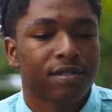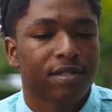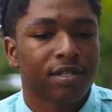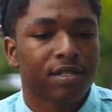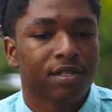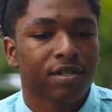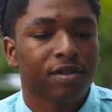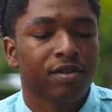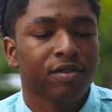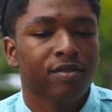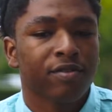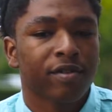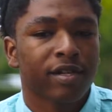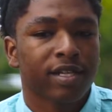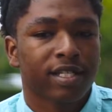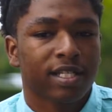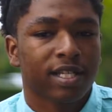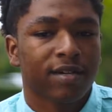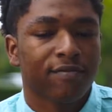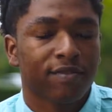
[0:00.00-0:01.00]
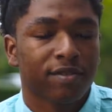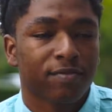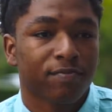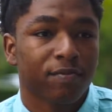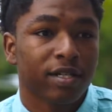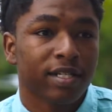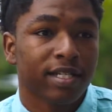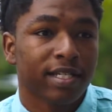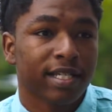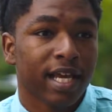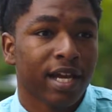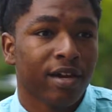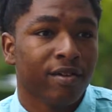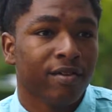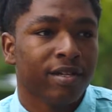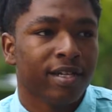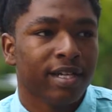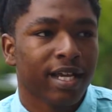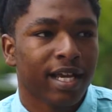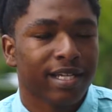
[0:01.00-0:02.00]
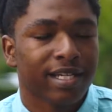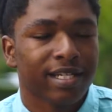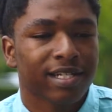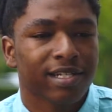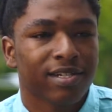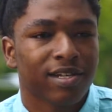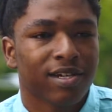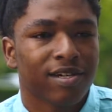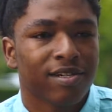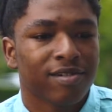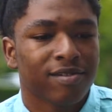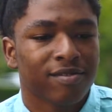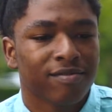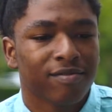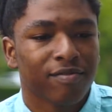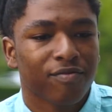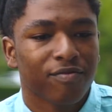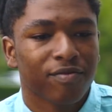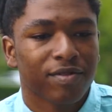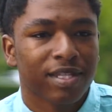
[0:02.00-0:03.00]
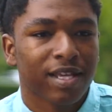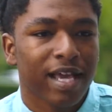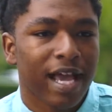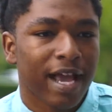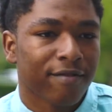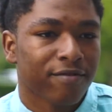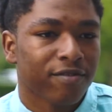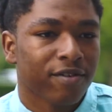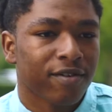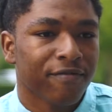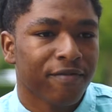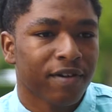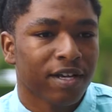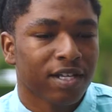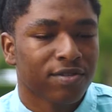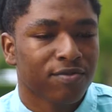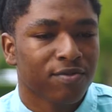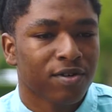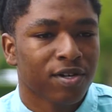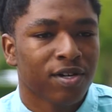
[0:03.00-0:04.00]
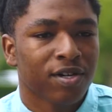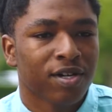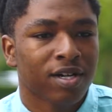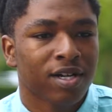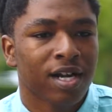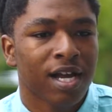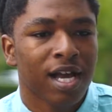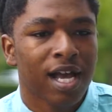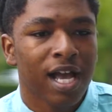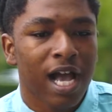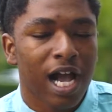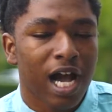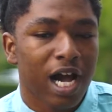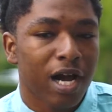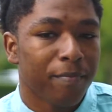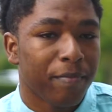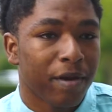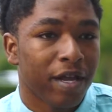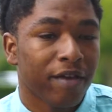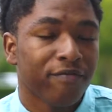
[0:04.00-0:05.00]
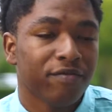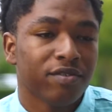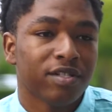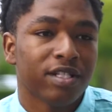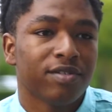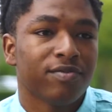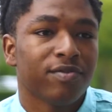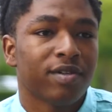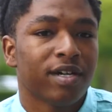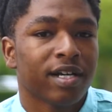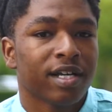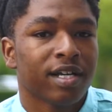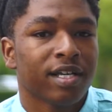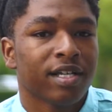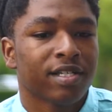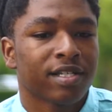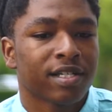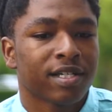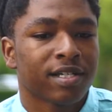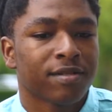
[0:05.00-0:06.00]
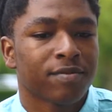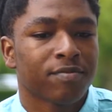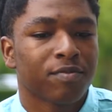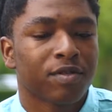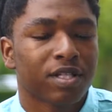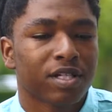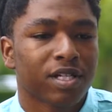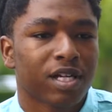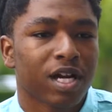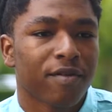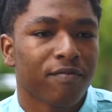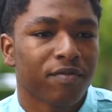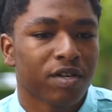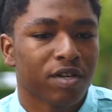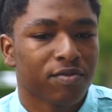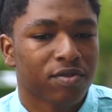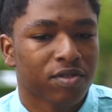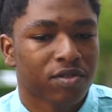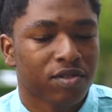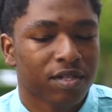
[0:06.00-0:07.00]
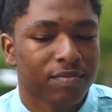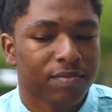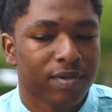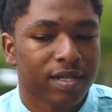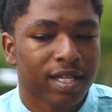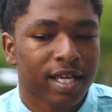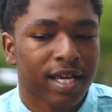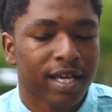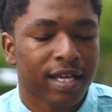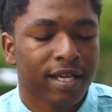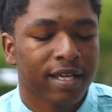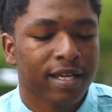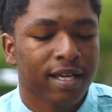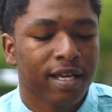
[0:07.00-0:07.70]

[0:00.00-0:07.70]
The surgery itself was pretty scary. I didn't know what the after effects were, how painful it was, what the recovery was going to be like.